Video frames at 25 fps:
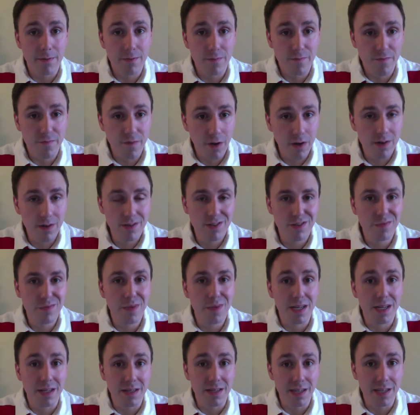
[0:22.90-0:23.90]
far too
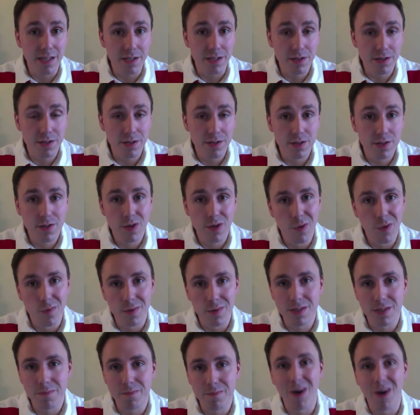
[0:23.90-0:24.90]
many teachers
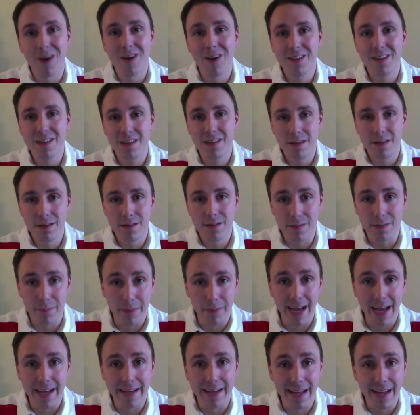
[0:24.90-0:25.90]
respond to
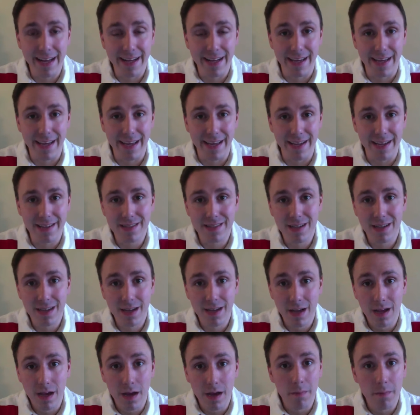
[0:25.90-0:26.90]
bad Netiquette
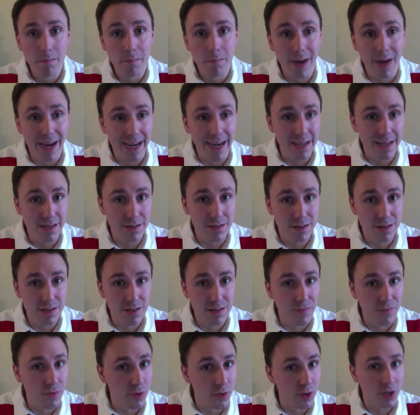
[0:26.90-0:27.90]
by
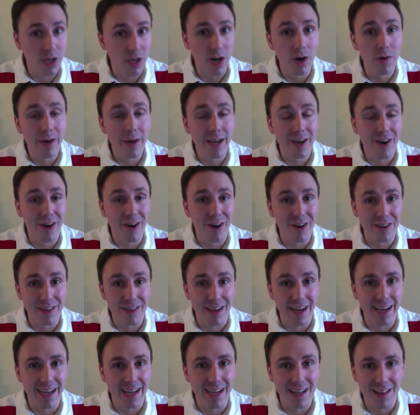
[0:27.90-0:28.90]
just foregoing
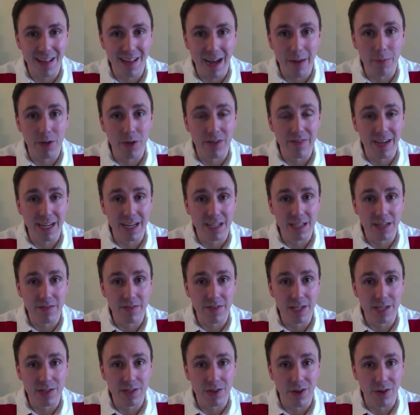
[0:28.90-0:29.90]
online collaborative
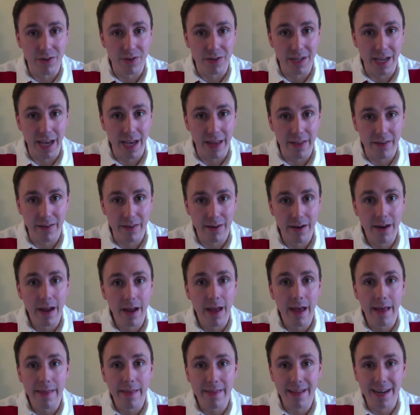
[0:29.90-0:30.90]
activities altogether.
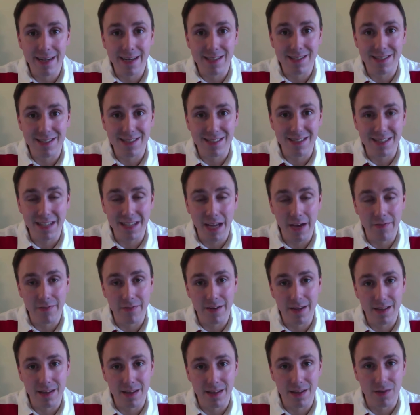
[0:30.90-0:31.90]
And that is
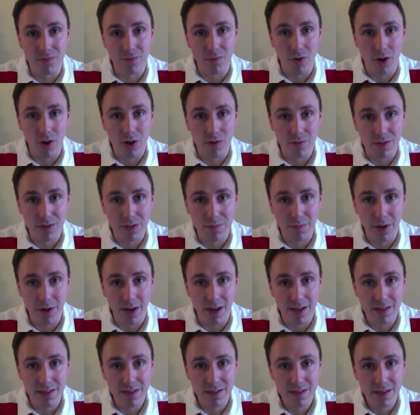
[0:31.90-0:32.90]
definitely the wrong
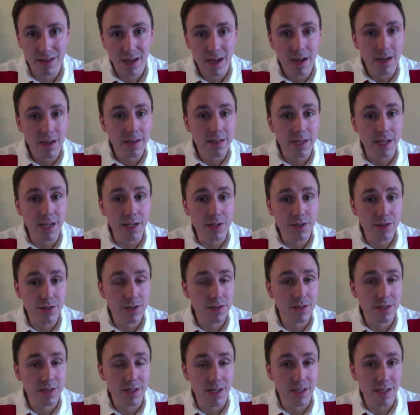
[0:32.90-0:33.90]
response. Teachers
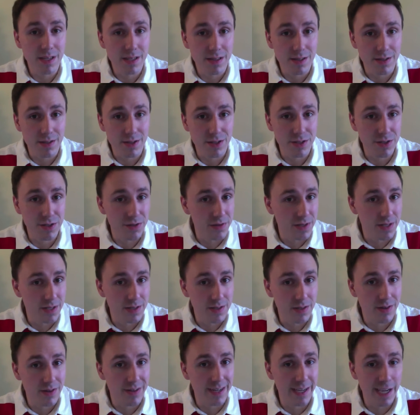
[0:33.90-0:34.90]
see that their
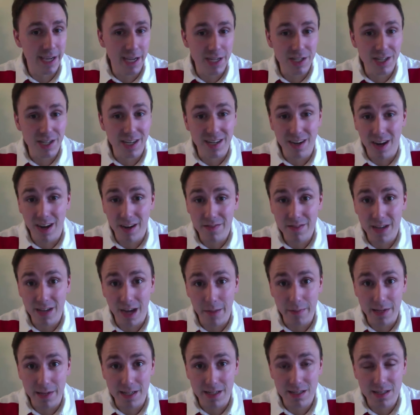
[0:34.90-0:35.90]
students are engaging in
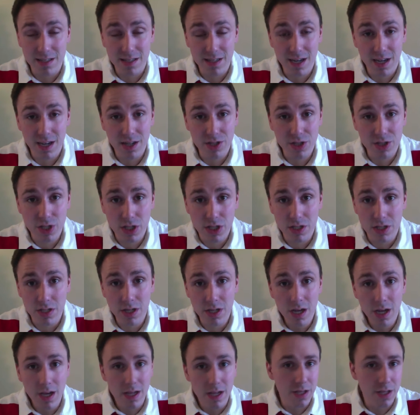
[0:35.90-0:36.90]
off-topic discussion,
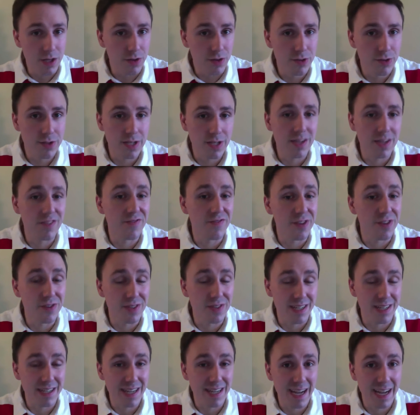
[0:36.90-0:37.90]
using
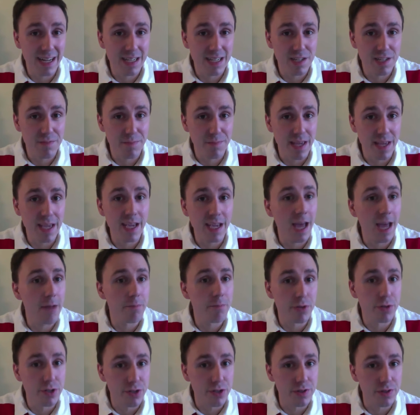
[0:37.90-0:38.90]
confusing text speak, and
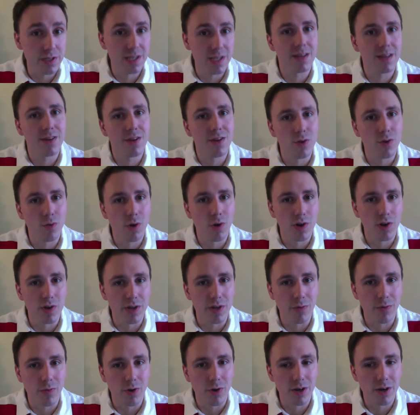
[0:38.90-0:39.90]
producing low-quality
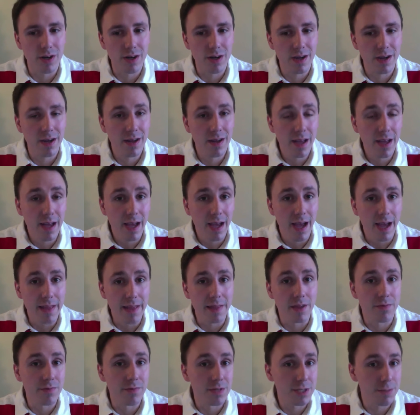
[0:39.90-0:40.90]
work, and
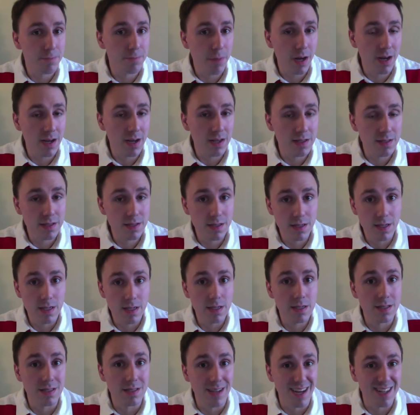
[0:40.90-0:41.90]
their response
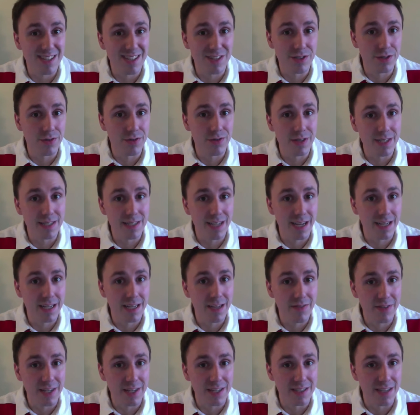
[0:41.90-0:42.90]
is not to do these
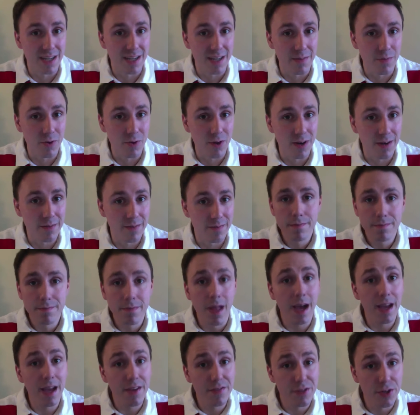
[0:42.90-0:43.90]
activities anymore.
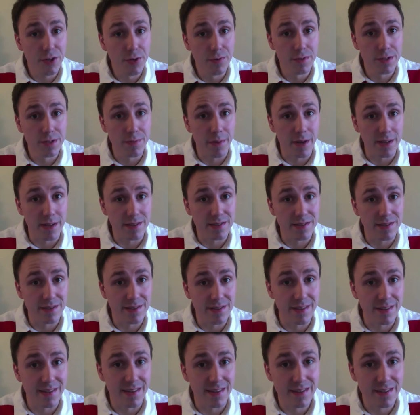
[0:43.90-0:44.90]
I have two responses
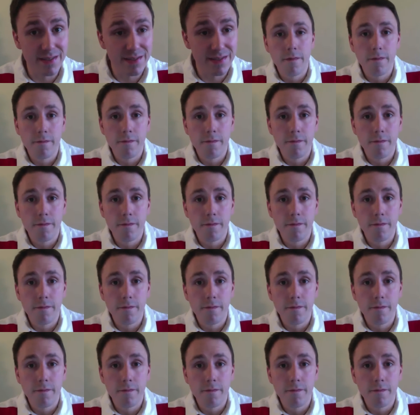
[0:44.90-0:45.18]
to this.